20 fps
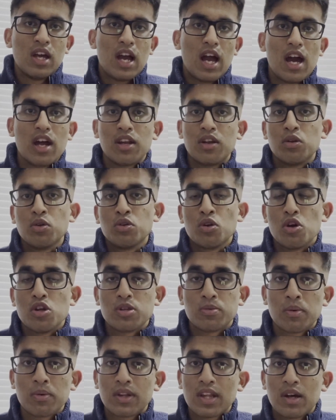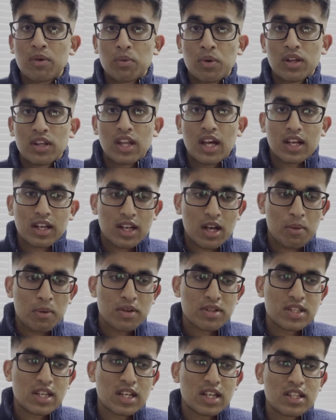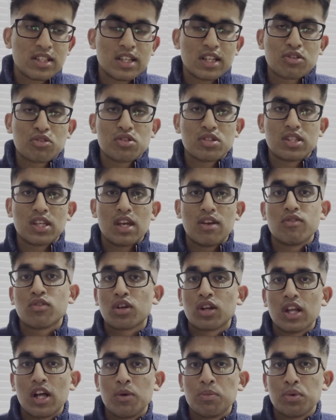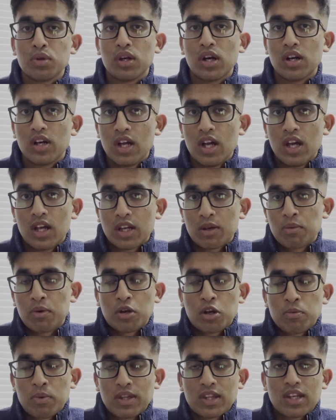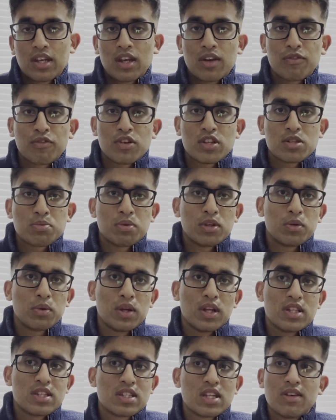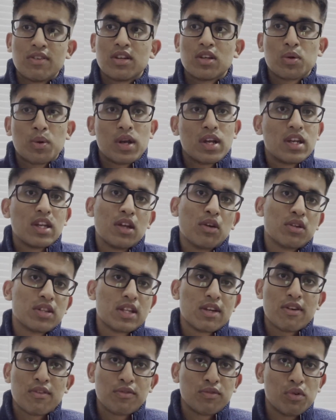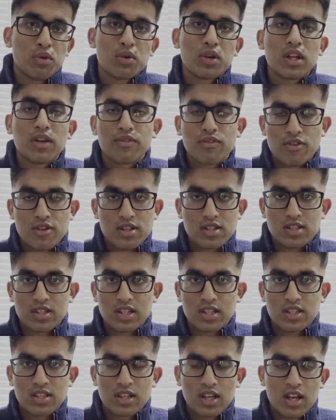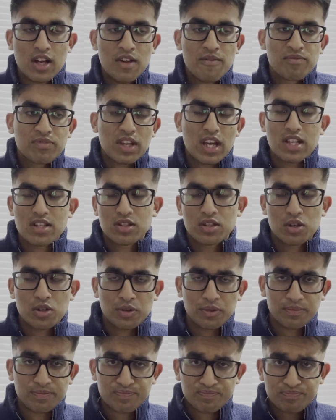And who knows, maybe that couple of seconds extra saved could help you, could make the difference between 720 or 740, for instance. And so